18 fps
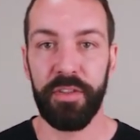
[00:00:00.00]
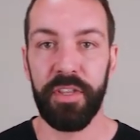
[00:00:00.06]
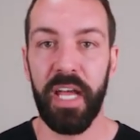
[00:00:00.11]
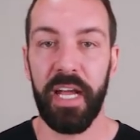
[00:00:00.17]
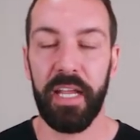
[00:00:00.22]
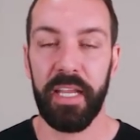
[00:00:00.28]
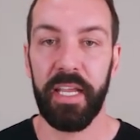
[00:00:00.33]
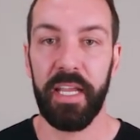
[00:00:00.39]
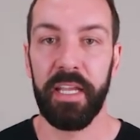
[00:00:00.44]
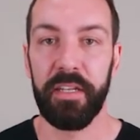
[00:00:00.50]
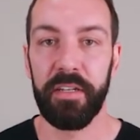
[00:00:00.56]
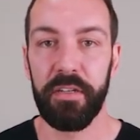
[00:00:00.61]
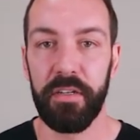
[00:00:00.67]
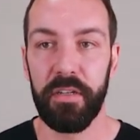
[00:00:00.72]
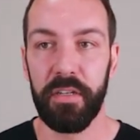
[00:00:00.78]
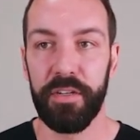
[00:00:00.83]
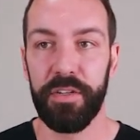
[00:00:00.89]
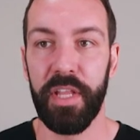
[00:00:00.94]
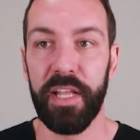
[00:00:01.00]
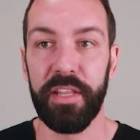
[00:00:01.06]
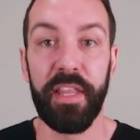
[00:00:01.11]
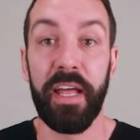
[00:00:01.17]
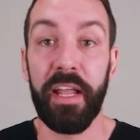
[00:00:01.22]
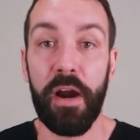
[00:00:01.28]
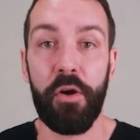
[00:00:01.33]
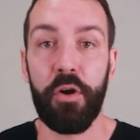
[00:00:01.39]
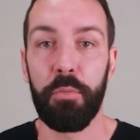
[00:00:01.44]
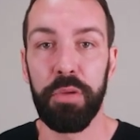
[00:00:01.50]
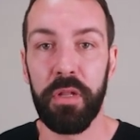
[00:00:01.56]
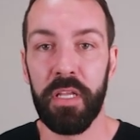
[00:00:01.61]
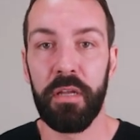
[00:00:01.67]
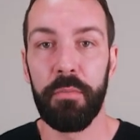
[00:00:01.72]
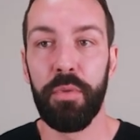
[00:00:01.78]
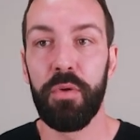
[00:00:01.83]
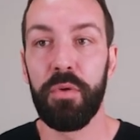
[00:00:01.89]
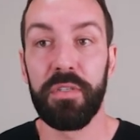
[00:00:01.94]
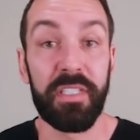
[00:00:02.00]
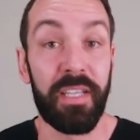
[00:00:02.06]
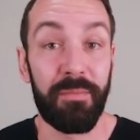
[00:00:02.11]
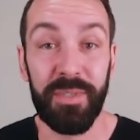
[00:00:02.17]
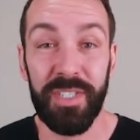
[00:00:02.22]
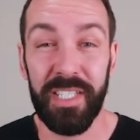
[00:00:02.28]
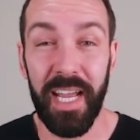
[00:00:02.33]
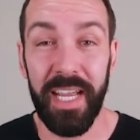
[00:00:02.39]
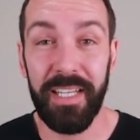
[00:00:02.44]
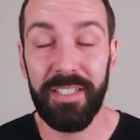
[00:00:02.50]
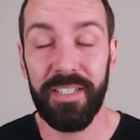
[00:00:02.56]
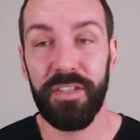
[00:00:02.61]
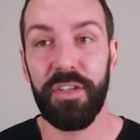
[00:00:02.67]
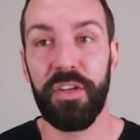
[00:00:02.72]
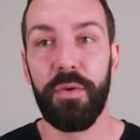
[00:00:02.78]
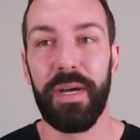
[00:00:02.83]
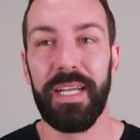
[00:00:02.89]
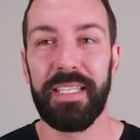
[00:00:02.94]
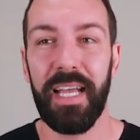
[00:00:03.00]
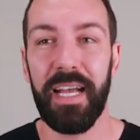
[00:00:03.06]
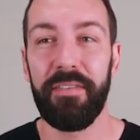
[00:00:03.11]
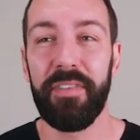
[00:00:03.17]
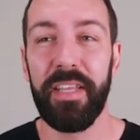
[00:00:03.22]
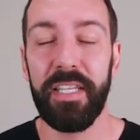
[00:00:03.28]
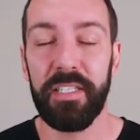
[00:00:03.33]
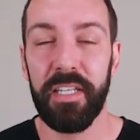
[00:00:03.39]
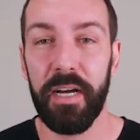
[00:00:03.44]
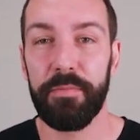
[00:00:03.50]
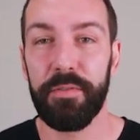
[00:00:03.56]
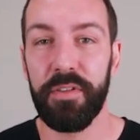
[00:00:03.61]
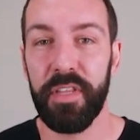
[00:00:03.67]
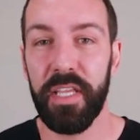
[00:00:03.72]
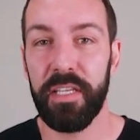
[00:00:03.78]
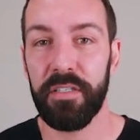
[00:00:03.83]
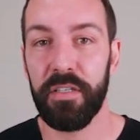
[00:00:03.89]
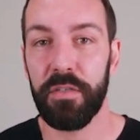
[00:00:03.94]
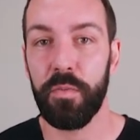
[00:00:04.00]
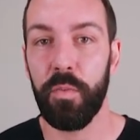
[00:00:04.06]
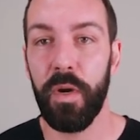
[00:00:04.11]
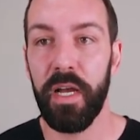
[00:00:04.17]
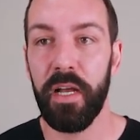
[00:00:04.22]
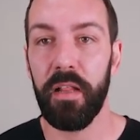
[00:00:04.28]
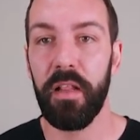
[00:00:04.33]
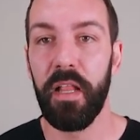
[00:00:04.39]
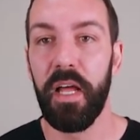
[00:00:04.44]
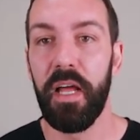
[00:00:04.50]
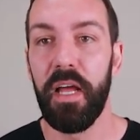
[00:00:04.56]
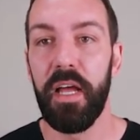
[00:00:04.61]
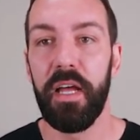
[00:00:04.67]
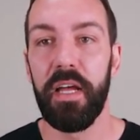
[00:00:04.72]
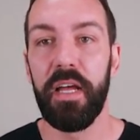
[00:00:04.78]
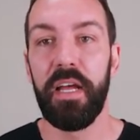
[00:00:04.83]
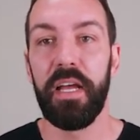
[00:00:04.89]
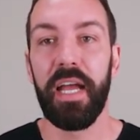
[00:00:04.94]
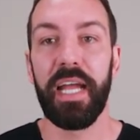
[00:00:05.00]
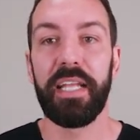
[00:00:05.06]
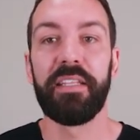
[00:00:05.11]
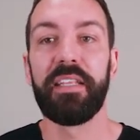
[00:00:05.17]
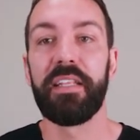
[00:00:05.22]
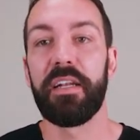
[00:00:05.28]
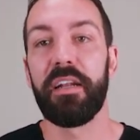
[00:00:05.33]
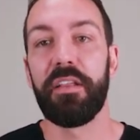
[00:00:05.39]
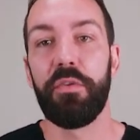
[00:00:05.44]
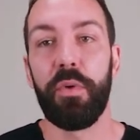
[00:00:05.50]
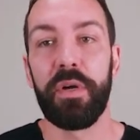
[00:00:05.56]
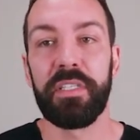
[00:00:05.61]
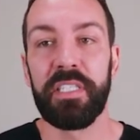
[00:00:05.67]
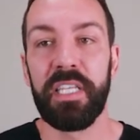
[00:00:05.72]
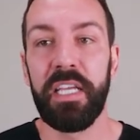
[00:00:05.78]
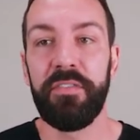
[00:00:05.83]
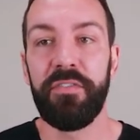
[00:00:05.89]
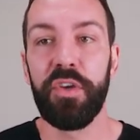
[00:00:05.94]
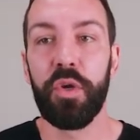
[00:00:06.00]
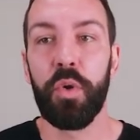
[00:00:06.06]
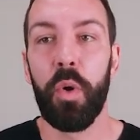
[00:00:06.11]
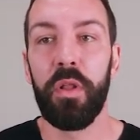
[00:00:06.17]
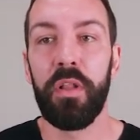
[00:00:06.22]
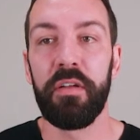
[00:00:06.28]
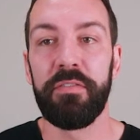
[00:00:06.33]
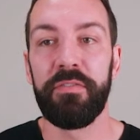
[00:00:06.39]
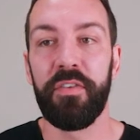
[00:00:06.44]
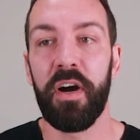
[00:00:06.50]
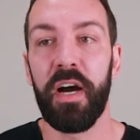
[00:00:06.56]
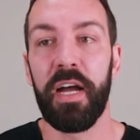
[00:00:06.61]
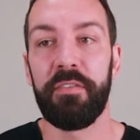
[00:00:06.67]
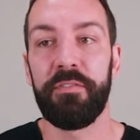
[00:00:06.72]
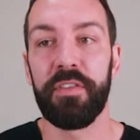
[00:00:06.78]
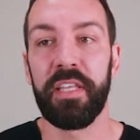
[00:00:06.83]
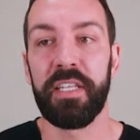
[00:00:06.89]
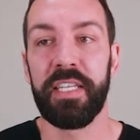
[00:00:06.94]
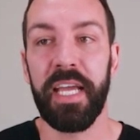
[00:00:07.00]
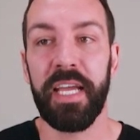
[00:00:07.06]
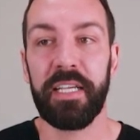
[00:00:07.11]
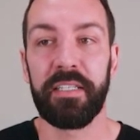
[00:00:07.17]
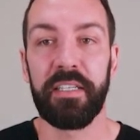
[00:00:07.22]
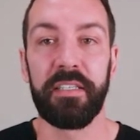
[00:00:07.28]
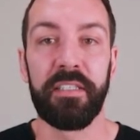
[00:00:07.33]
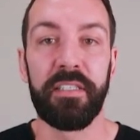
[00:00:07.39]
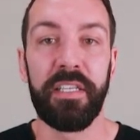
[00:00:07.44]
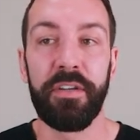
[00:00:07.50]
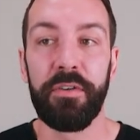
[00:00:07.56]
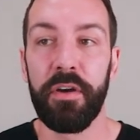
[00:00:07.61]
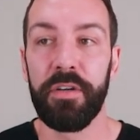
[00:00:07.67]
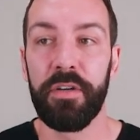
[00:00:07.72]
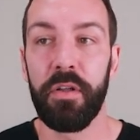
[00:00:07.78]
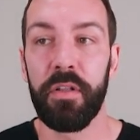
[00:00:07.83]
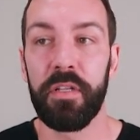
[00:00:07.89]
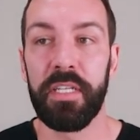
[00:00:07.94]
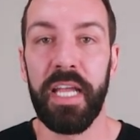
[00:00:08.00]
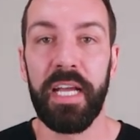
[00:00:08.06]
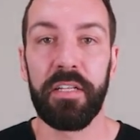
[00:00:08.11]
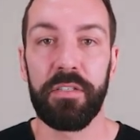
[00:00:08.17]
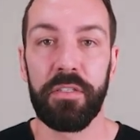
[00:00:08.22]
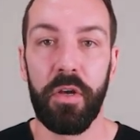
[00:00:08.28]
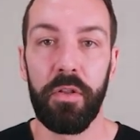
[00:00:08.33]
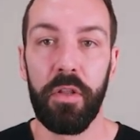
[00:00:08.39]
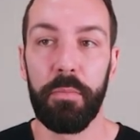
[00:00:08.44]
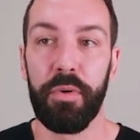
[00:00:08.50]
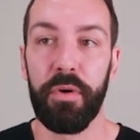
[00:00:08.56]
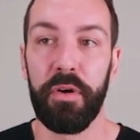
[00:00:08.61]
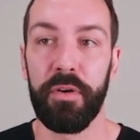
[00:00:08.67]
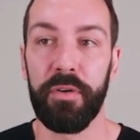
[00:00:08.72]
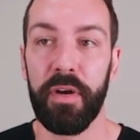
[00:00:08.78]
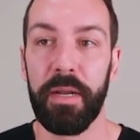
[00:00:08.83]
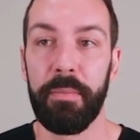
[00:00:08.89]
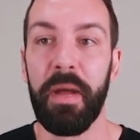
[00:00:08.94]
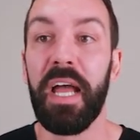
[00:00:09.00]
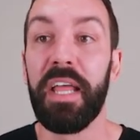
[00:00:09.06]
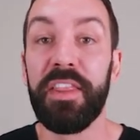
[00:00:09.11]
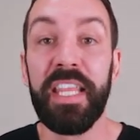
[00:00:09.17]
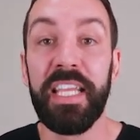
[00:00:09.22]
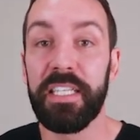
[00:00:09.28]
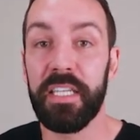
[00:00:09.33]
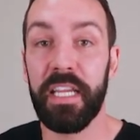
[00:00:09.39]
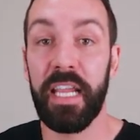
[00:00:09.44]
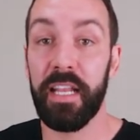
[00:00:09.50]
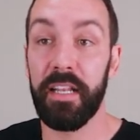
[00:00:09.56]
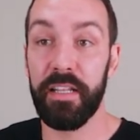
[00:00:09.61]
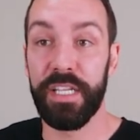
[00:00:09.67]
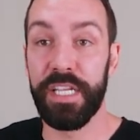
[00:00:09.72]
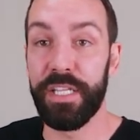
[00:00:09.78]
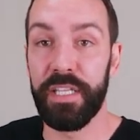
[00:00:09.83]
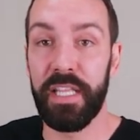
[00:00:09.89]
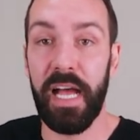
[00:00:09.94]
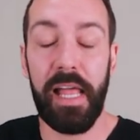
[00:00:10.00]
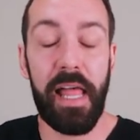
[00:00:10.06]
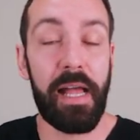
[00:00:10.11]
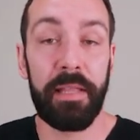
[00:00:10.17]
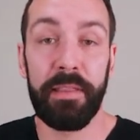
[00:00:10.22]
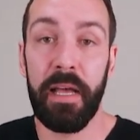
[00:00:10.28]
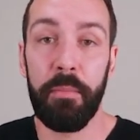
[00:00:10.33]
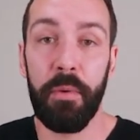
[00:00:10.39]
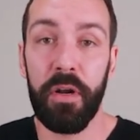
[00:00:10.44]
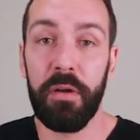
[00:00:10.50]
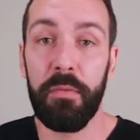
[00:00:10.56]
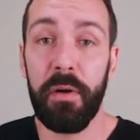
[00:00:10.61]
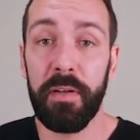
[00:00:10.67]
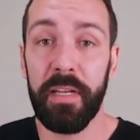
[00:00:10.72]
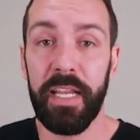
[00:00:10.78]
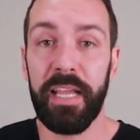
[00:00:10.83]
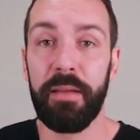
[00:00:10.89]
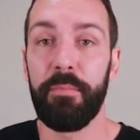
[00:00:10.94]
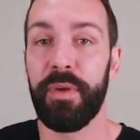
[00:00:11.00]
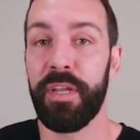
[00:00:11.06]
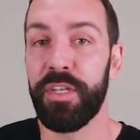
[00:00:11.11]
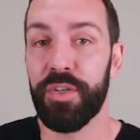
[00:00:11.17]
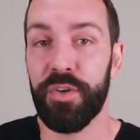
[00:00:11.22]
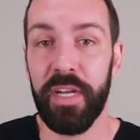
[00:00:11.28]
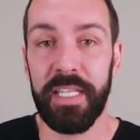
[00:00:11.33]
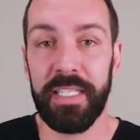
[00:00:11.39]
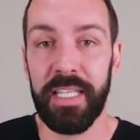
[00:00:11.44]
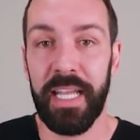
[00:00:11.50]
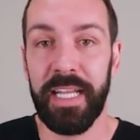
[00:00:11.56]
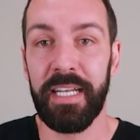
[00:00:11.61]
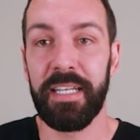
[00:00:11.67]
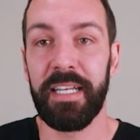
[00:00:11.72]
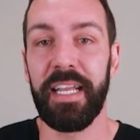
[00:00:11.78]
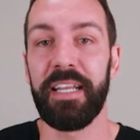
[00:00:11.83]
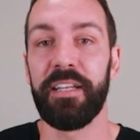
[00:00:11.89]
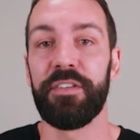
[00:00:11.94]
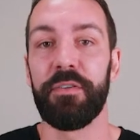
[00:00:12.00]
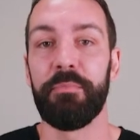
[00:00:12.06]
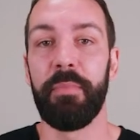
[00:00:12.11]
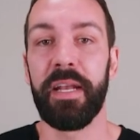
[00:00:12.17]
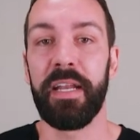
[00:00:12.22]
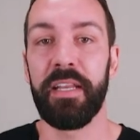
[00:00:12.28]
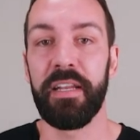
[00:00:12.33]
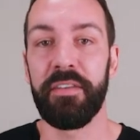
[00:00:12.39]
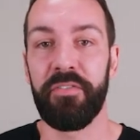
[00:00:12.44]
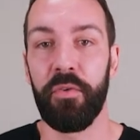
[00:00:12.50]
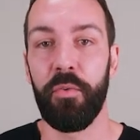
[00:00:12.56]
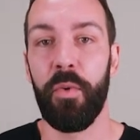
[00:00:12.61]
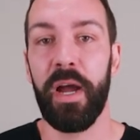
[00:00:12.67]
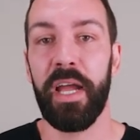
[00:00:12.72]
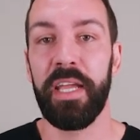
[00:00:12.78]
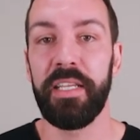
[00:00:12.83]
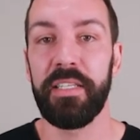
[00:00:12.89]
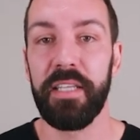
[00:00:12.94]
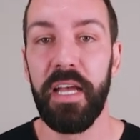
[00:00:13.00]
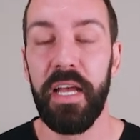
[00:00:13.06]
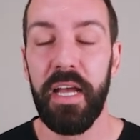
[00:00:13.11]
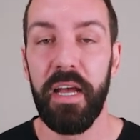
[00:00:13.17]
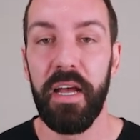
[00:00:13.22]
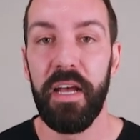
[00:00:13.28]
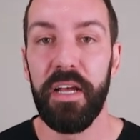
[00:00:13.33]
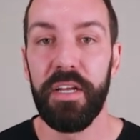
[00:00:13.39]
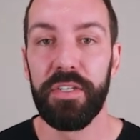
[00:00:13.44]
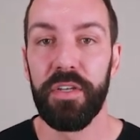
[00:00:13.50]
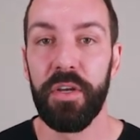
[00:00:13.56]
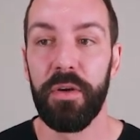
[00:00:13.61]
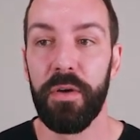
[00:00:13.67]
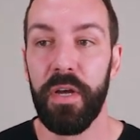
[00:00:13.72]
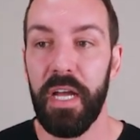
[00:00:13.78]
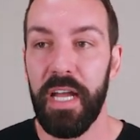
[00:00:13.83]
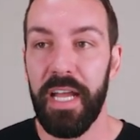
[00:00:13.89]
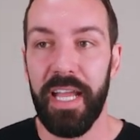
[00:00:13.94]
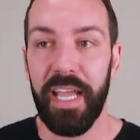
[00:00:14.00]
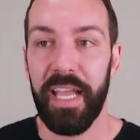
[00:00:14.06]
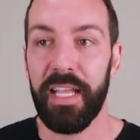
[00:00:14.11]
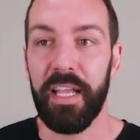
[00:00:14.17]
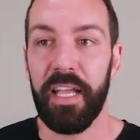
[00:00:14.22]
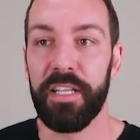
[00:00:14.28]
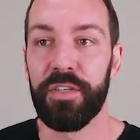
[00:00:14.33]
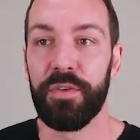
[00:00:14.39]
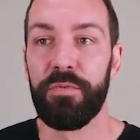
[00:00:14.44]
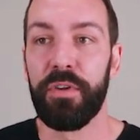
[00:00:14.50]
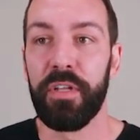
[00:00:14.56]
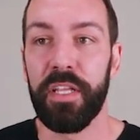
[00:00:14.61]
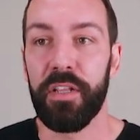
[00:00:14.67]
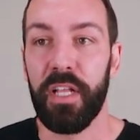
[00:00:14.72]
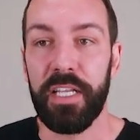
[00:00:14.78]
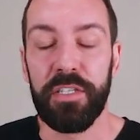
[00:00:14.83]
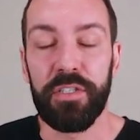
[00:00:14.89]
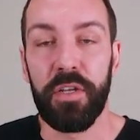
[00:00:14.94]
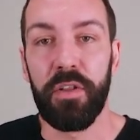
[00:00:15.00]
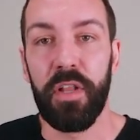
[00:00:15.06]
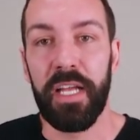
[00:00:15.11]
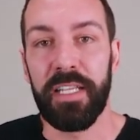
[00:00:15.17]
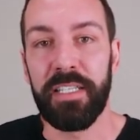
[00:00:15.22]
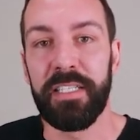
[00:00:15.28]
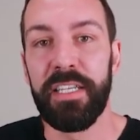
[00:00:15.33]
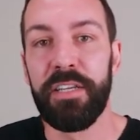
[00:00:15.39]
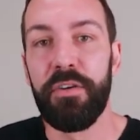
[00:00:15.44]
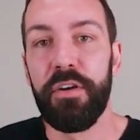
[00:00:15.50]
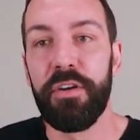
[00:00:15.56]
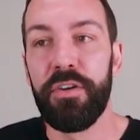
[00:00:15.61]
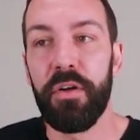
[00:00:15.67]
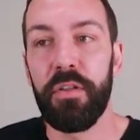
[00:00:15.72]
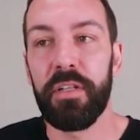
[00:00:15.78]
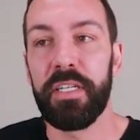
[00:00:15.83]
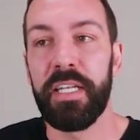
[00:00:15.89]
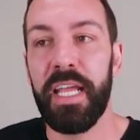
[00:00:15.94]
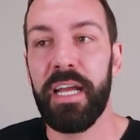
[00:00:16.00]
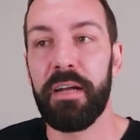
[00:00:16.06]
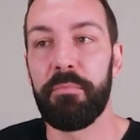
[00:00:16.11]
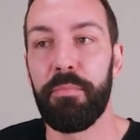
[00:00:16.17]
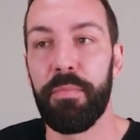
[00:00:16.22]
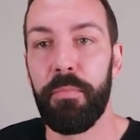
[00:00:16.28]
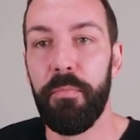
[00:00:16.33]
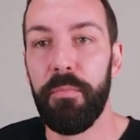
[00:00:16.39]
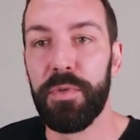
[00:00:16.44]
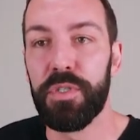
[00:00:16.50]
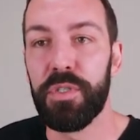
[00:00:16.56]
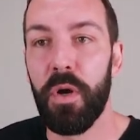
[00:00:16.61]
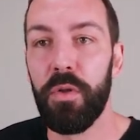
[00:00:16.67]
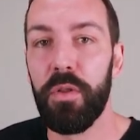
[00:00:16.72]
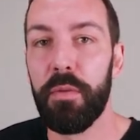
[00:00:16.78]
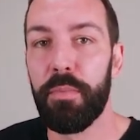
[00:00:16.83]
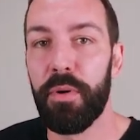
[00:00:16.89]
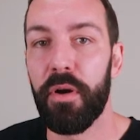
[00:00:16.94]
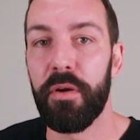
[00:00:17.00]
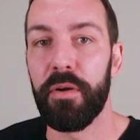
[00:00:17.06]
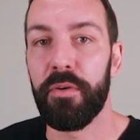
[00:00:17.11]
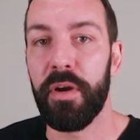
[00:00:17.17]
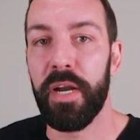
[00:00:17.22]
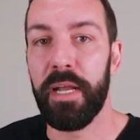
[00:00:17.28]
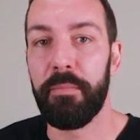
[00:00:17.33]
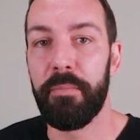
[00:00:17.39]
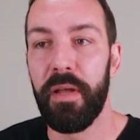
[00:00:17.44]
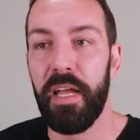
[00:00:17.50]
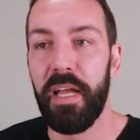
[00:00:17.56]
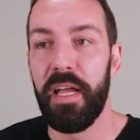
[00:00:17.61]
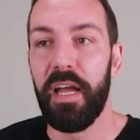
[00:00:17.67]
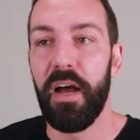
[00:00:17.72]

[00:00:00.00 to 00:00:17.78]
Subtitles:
that are applicable. Some states in the US have these types of things as well. And then another one, see if you qualify for the Texas $0 down solar program. That bottom one can be translated into many different ways. So it's a really like $0 down solar program.